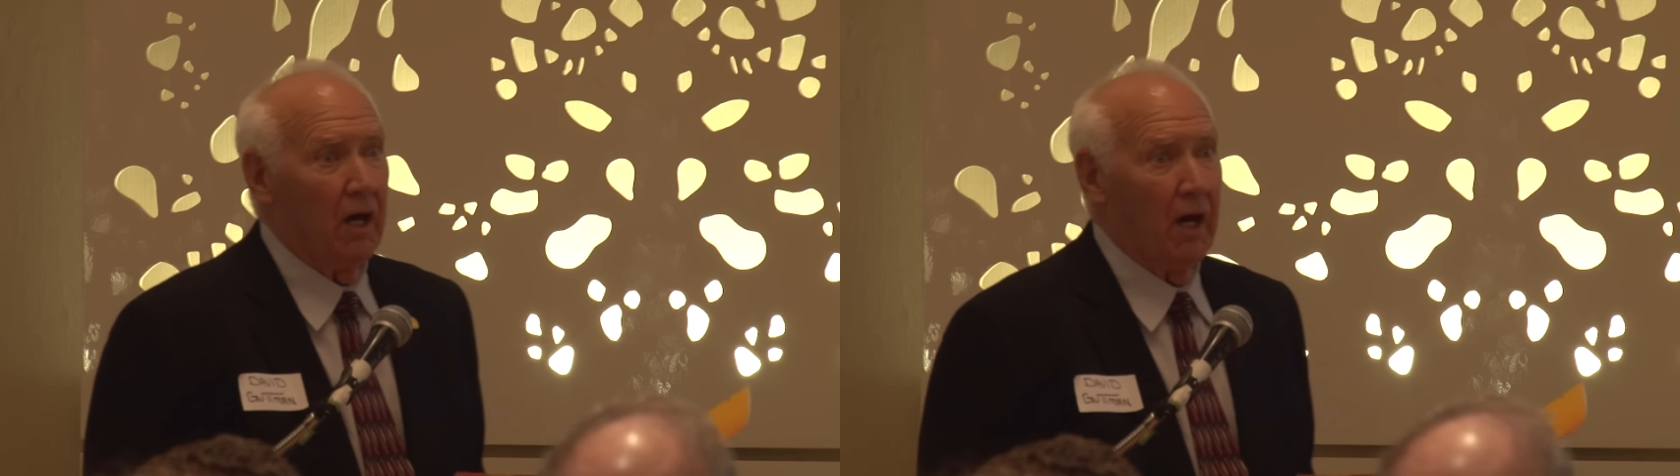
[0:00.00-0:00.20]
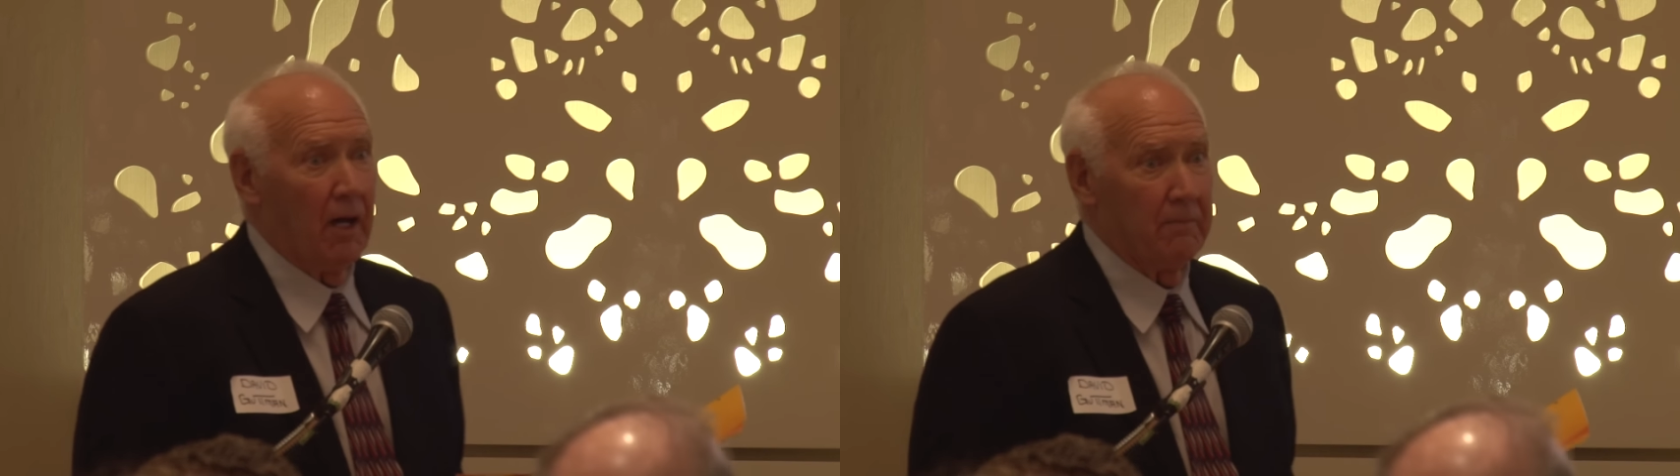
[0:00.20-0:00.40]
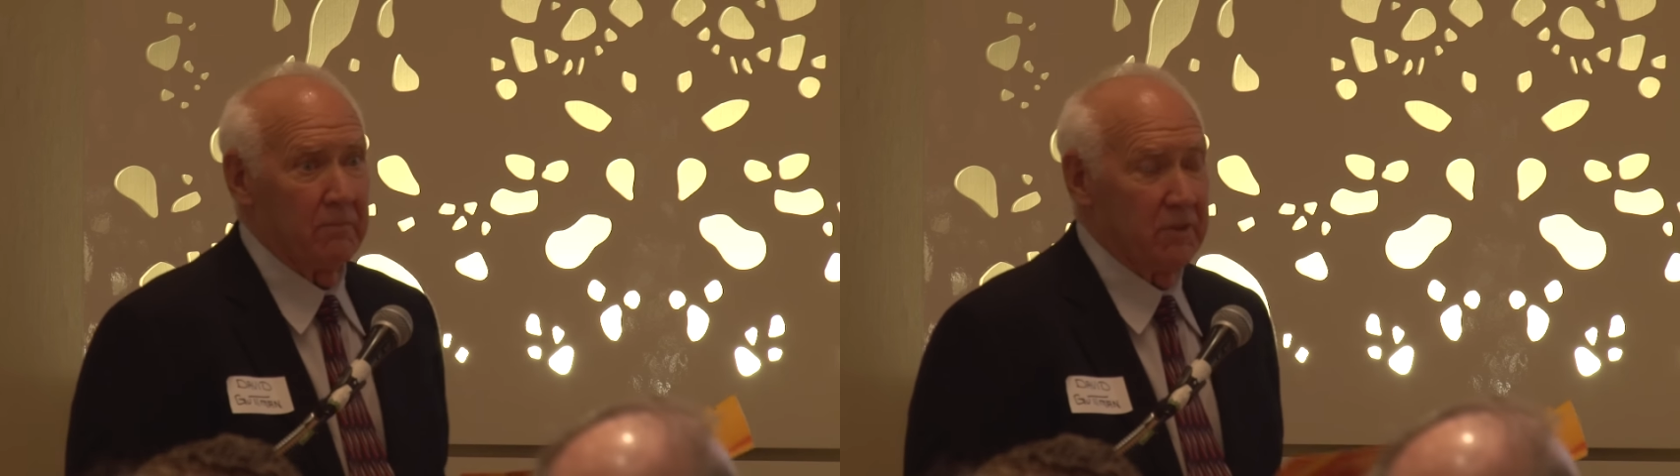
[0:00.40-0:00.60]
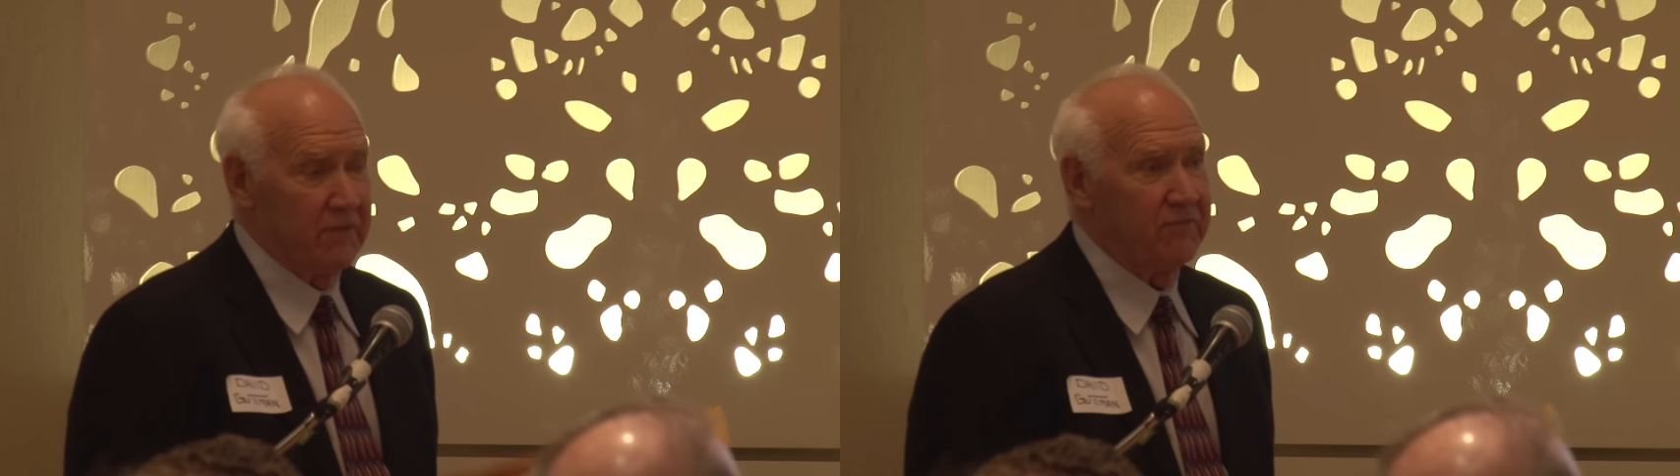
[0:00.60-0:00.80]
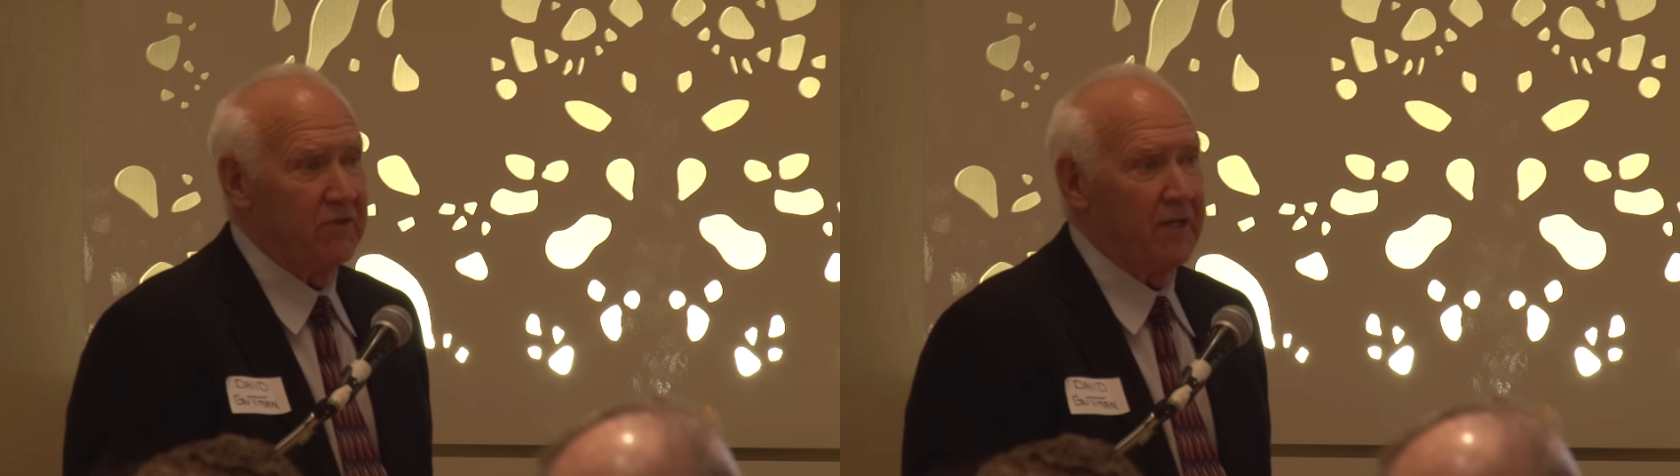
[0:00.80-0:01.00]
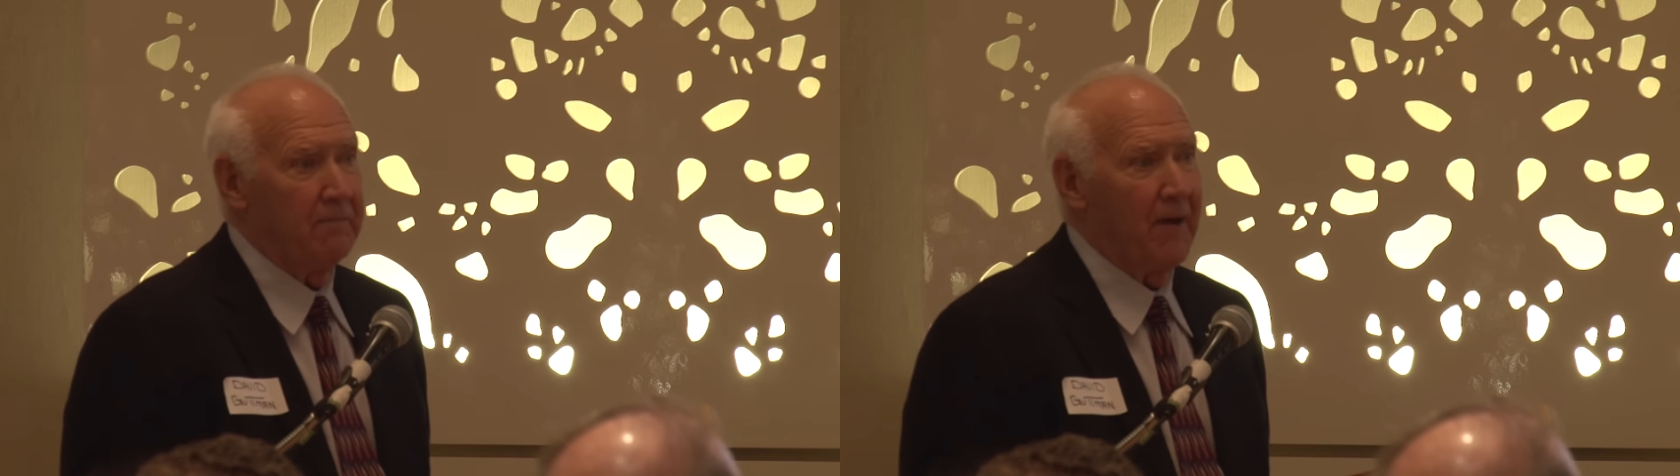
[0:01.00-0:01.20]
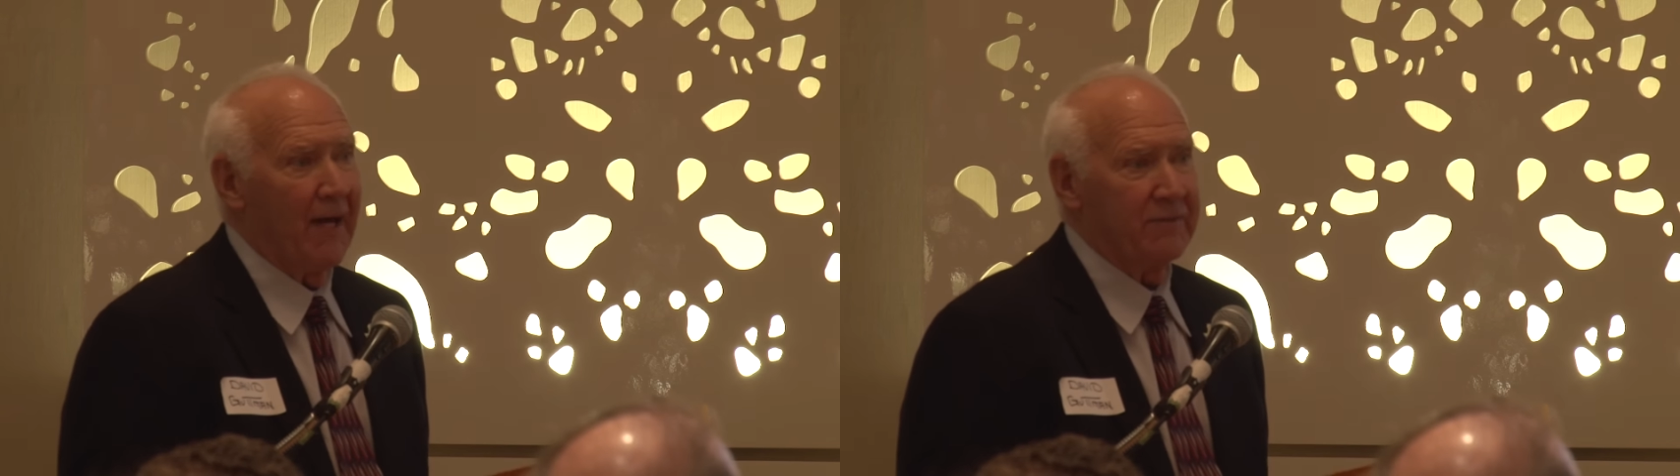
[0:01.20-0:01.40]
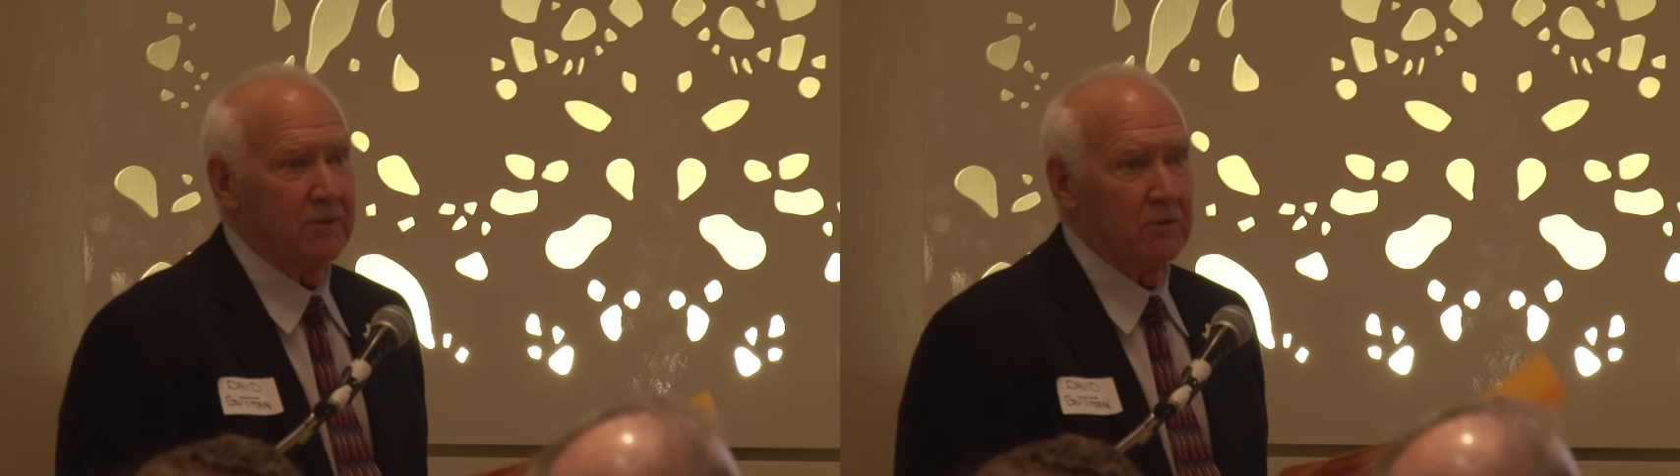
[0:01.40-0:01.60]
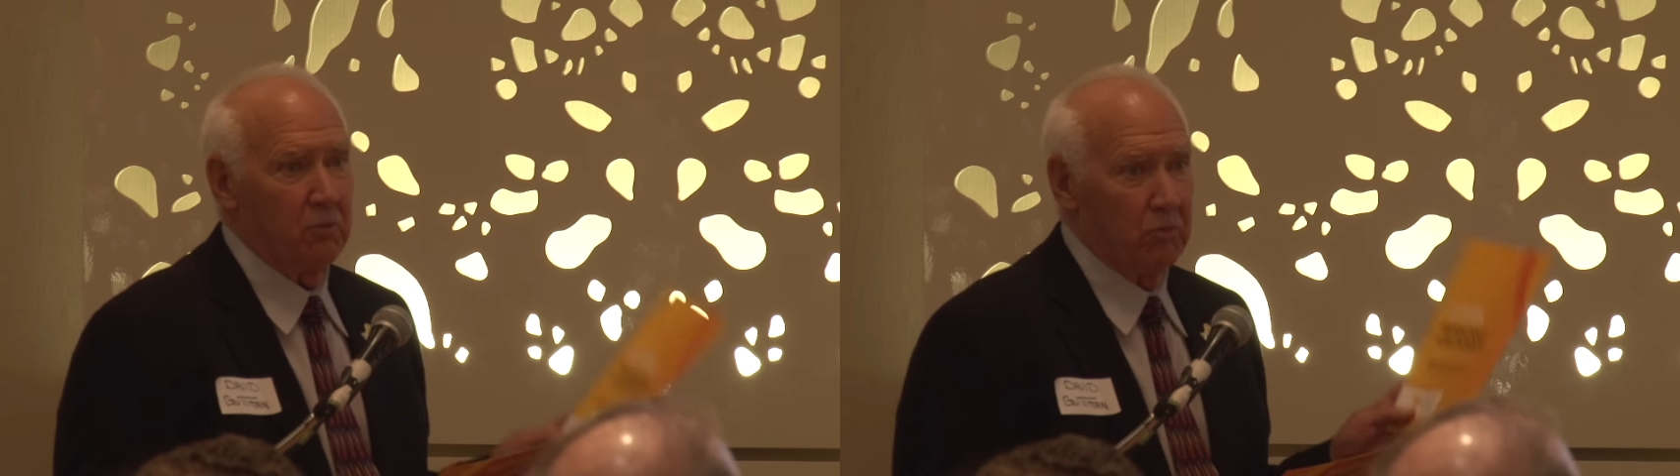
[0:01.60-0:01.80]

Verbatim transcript: Uh, leave your name back there.